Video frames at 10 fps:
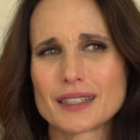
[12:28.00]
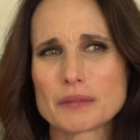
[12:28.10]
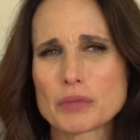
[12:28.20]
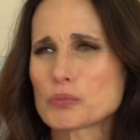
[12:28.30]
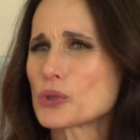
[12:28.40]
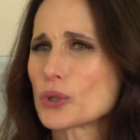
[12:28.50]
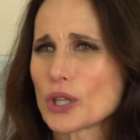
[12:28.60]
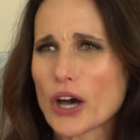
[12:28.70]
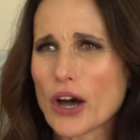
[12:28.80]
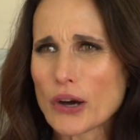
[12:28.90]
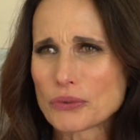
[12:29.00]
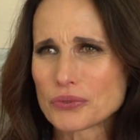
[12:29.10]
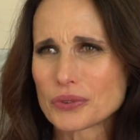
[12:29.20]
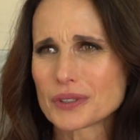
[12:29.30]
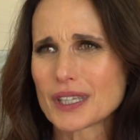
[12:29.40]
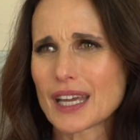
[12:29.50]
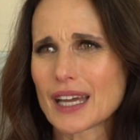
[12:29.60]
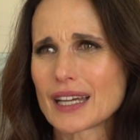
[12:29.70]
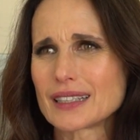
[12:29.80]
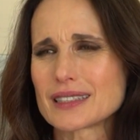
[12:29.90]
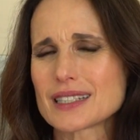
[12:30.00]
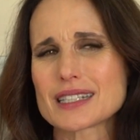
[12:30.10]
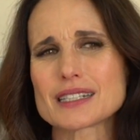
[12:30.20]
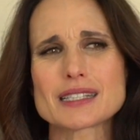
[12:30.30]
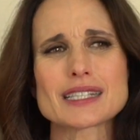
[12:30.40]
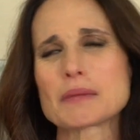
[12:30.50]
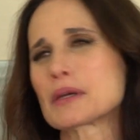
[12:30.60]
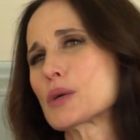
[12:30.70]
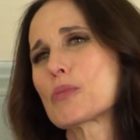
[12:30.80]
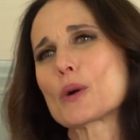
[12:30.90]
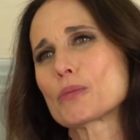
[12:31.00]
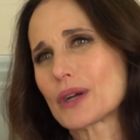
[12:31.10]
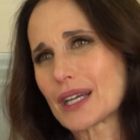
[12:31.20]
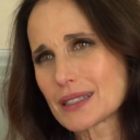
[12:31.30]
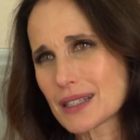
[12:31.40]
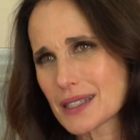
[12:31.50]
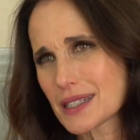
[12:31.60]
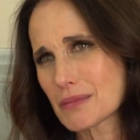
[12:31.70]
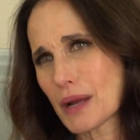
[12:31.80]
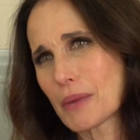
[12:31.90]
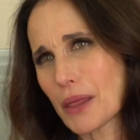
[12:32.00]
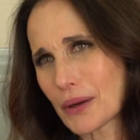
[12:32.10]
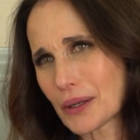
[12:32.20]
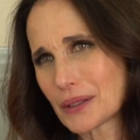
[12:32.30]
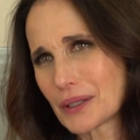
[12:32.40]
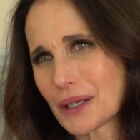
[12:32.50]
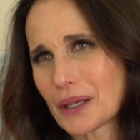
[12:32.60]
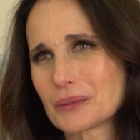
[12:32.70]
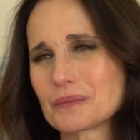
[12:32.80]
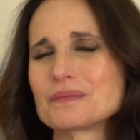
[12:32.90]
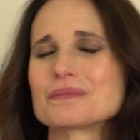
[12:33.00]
but pure love, and it didn't seem inappropriate because it's my mother, you know.